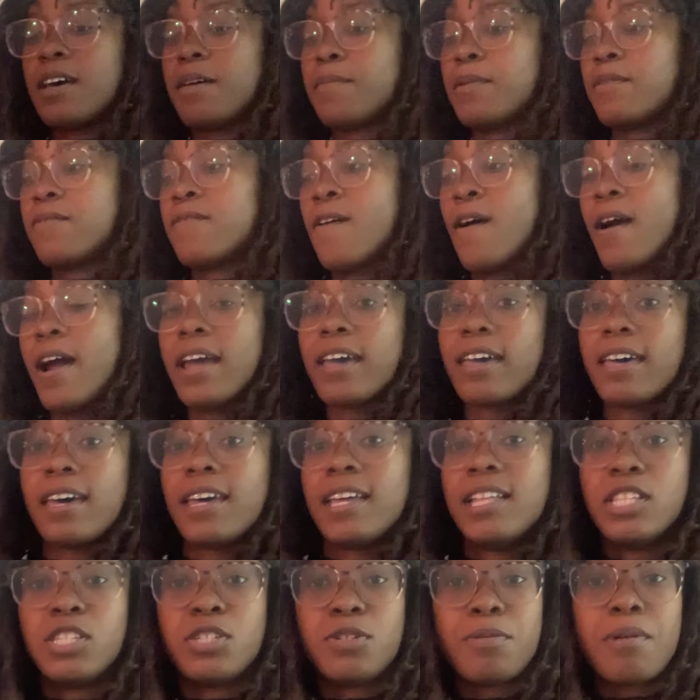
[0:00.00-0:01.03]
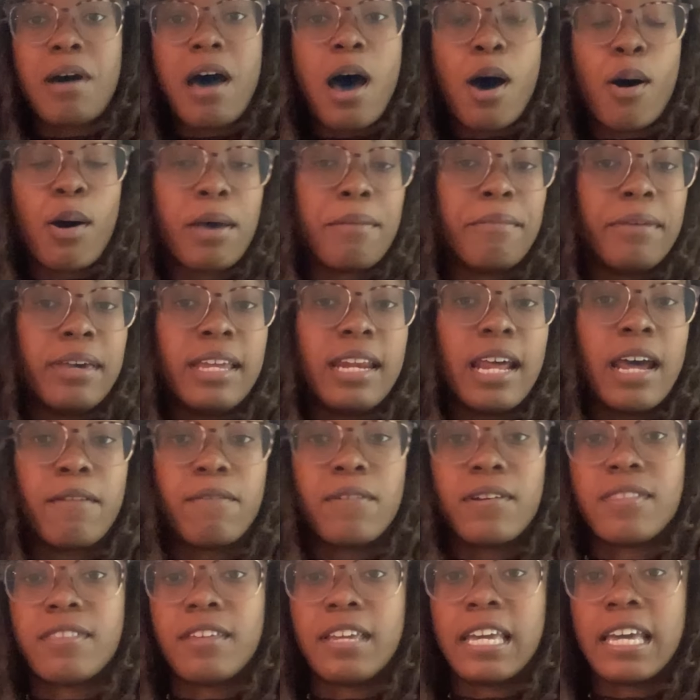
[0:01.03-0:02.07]
before I get into how I made
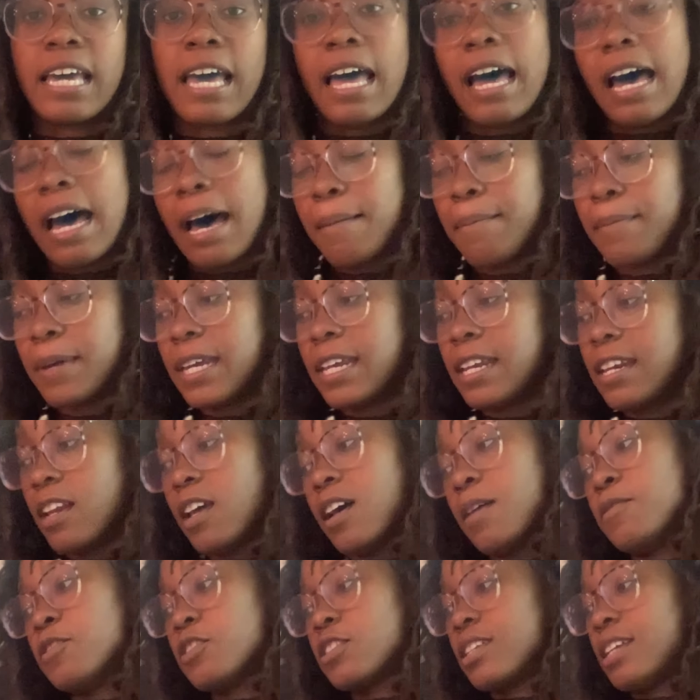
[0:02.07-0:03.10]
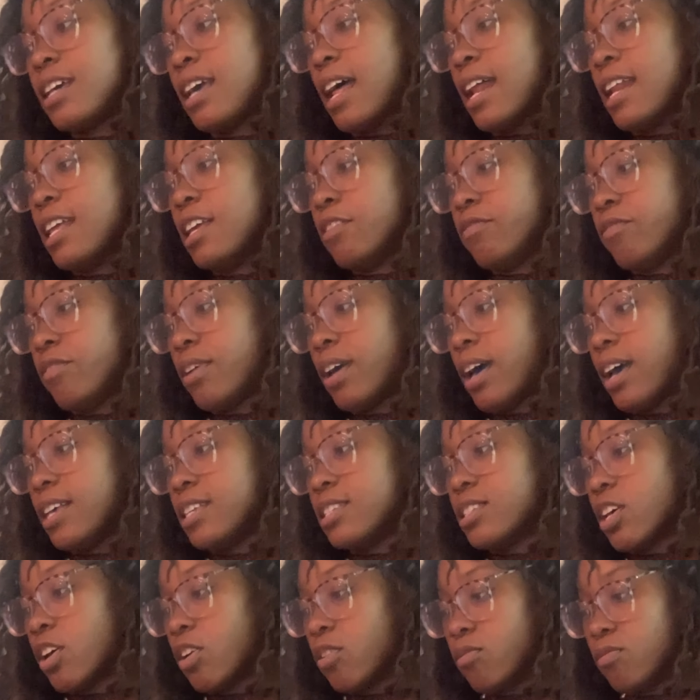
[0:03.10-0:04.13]
everything happen, I'm just gonna kind of give you
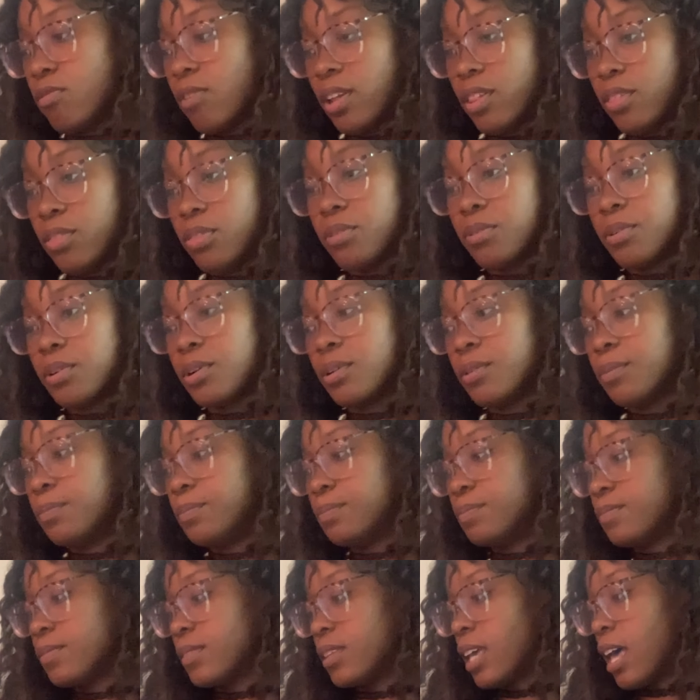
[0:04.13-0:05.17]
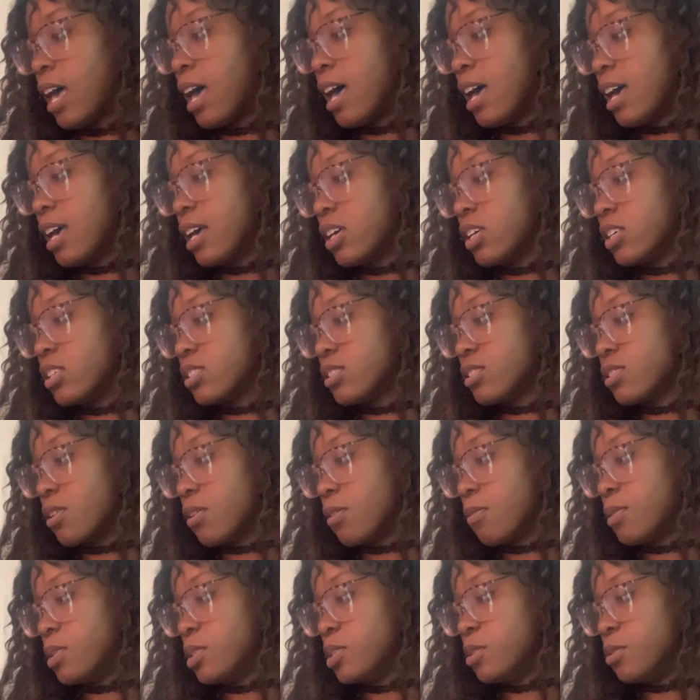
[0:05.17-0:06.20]
guys a run through. So
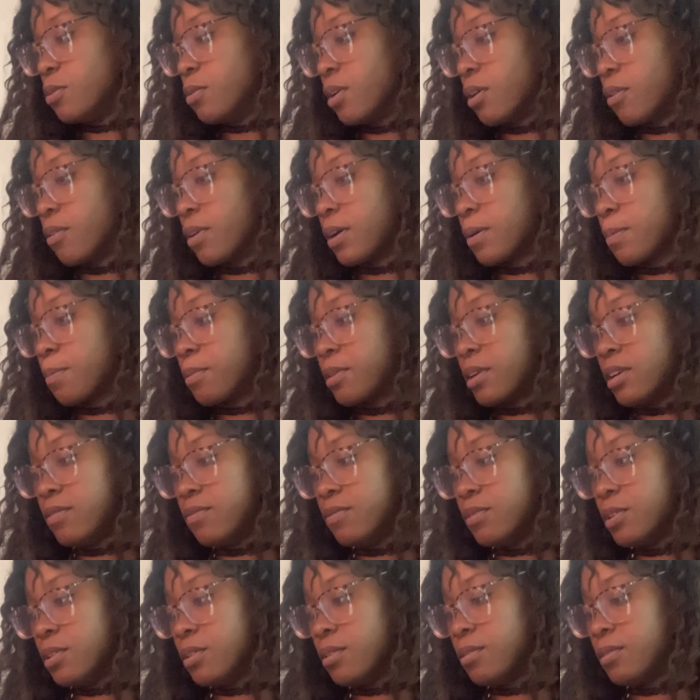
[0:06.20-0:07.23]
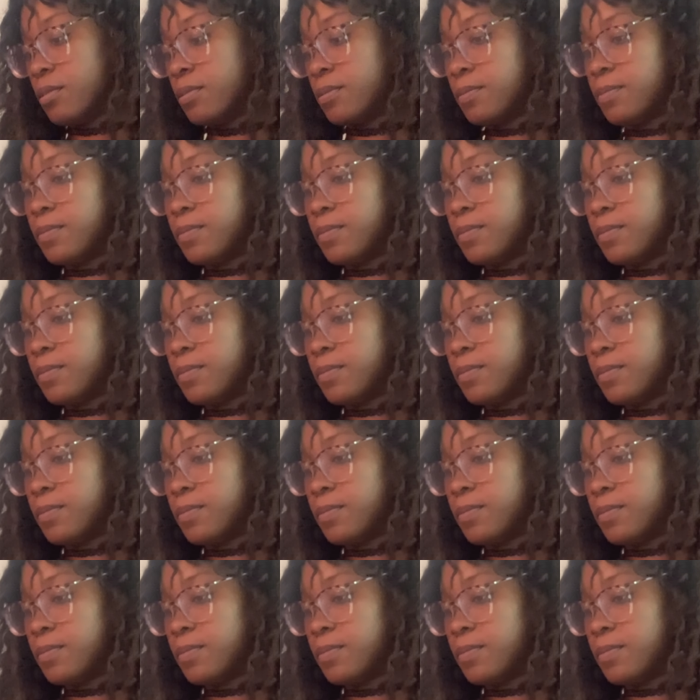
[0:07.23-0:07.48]
we'll do a quick preview.